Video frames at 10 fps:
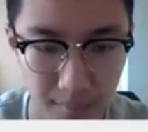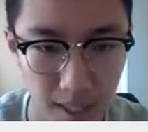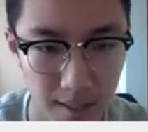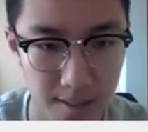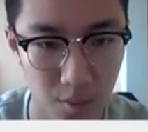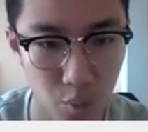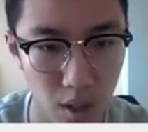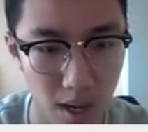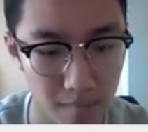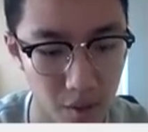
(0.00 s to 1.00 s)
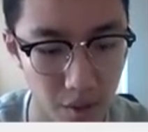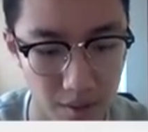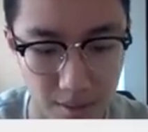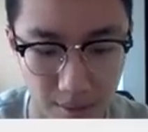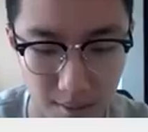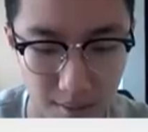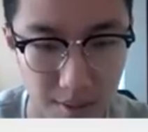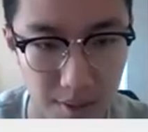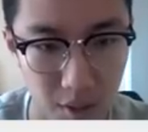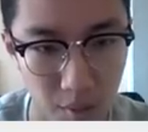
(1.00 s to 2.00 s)
and this is what I've noticed.
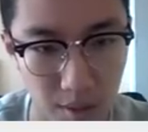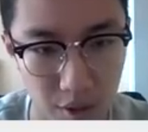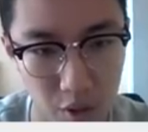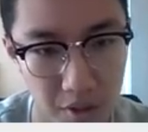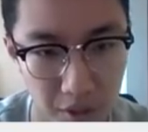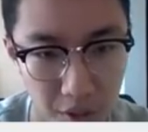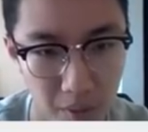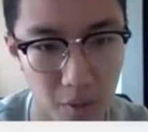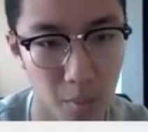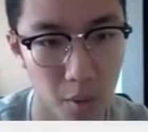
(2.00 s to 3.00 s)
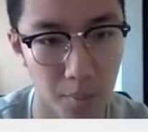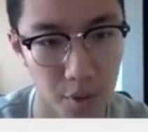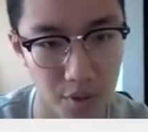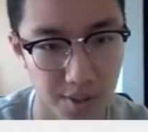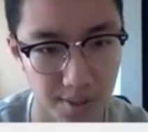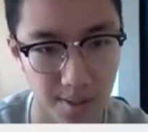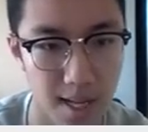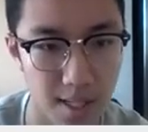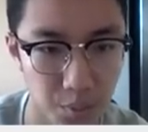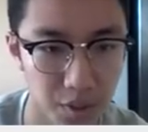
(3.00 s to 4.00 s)
So it's usually three or more purchases, and
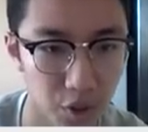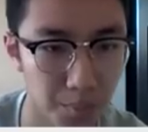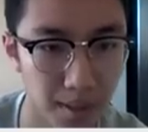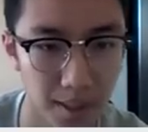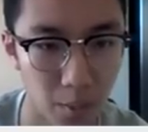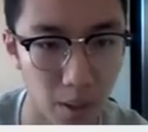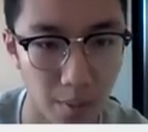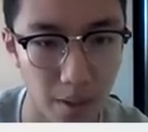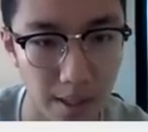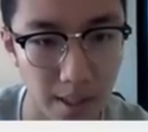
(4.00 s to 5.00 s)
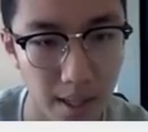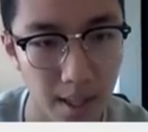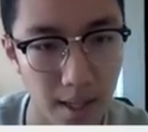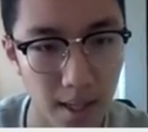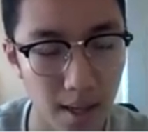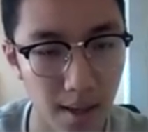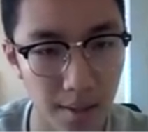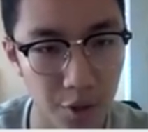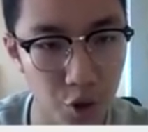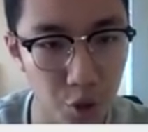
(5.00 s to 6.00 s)
that's when you could play around, right? Uh,
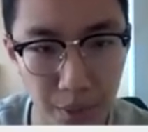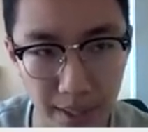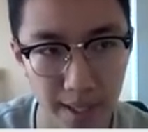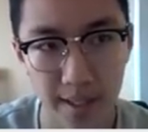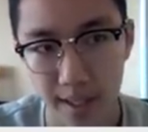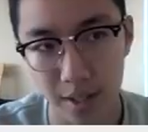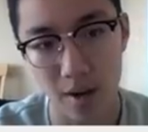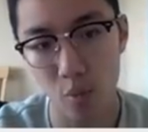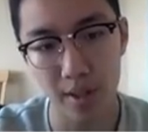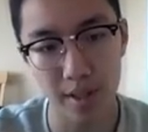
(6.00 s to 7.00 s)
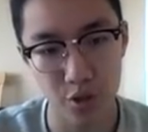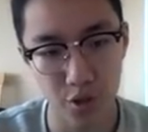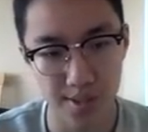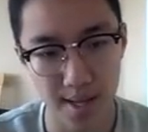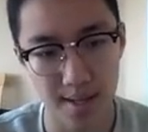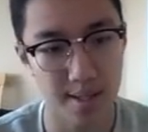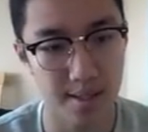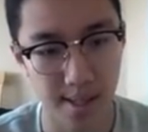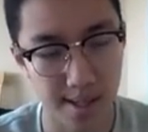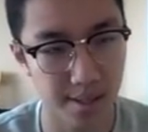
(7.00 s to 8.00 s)
you duplicate it and you have one interest that
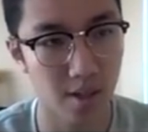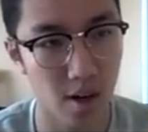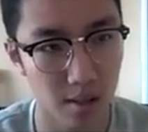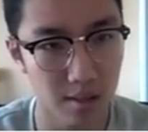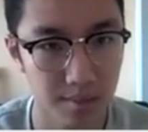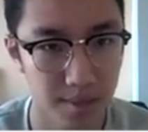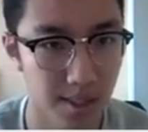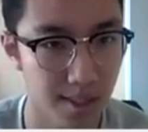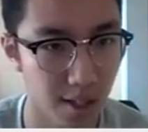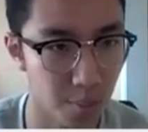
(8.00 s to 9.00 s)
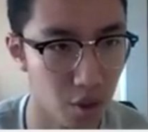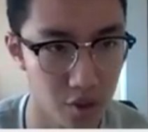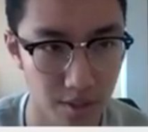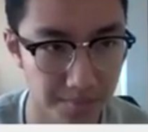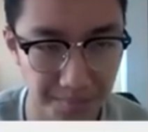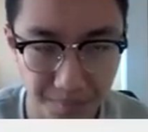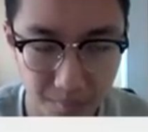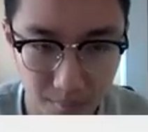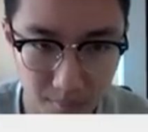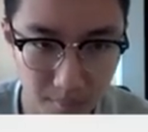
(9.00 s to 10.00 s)
is add to cart instead of purchase.
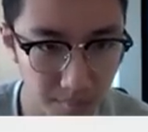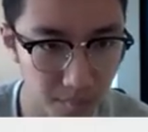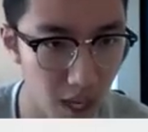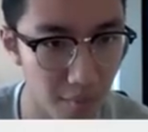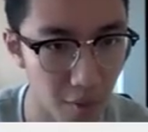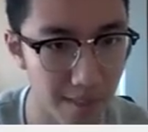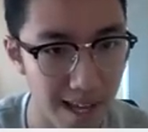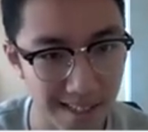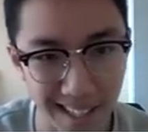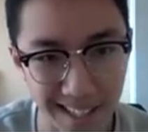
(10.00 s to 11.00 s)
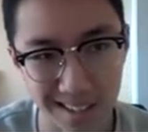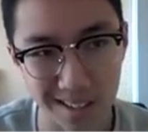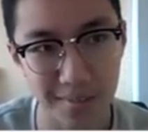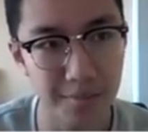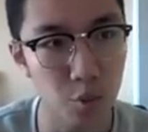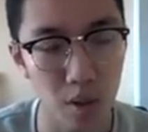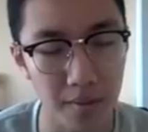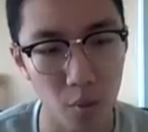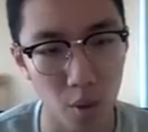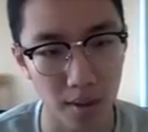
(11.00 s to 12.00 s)
You have one that's eighteen to
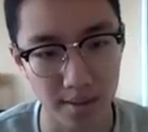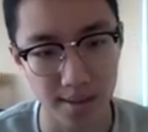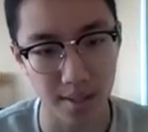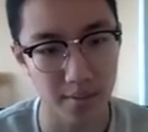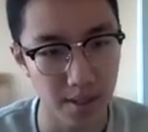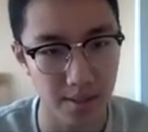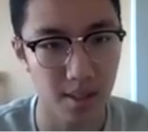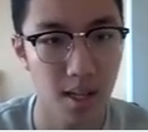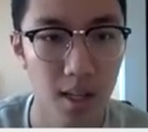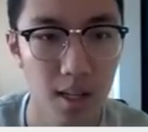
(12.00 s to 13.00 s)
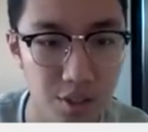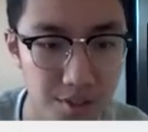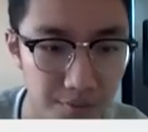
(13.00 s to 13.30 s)
twenty-four instead of this. So it's